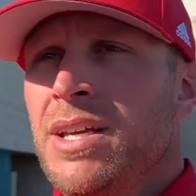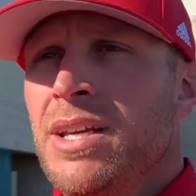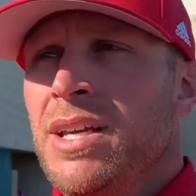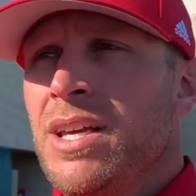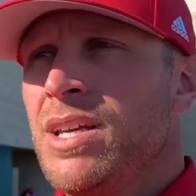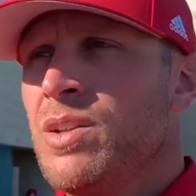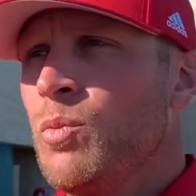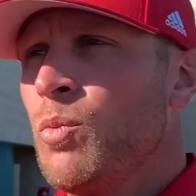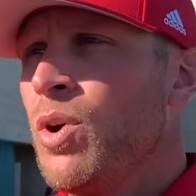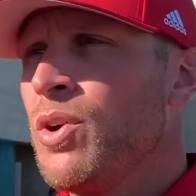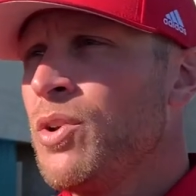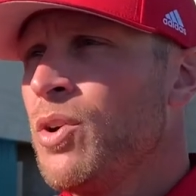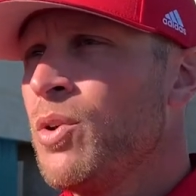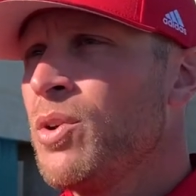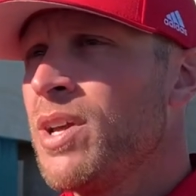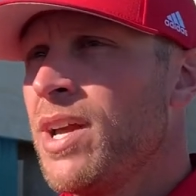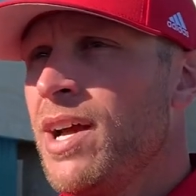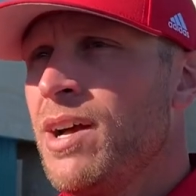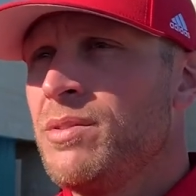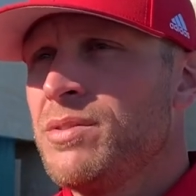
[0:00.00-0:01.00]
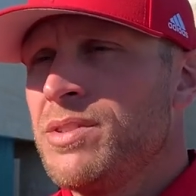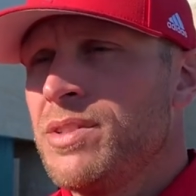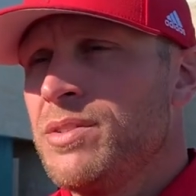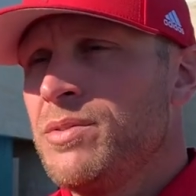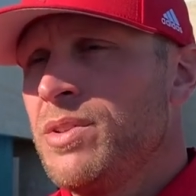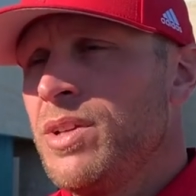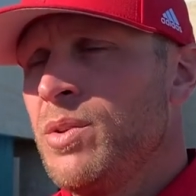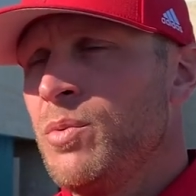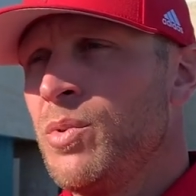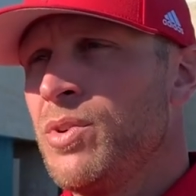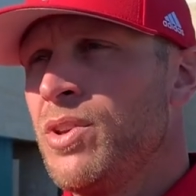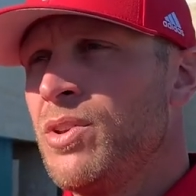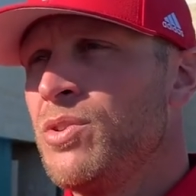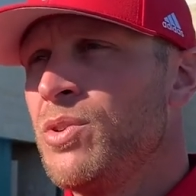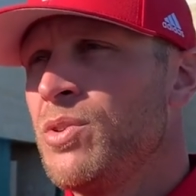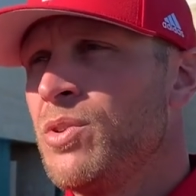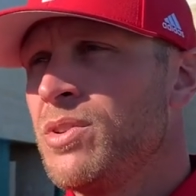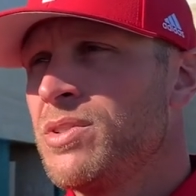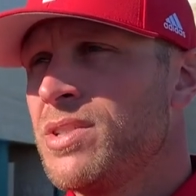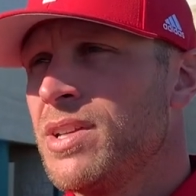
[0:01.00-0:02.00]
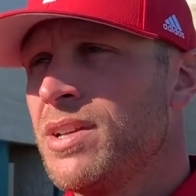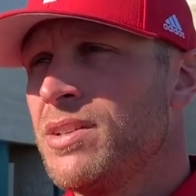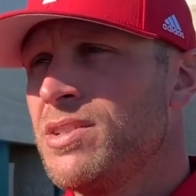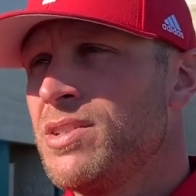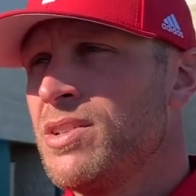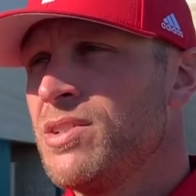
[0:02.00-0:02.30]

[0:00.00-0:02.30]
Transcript: 1-0 counts. And when you do those things,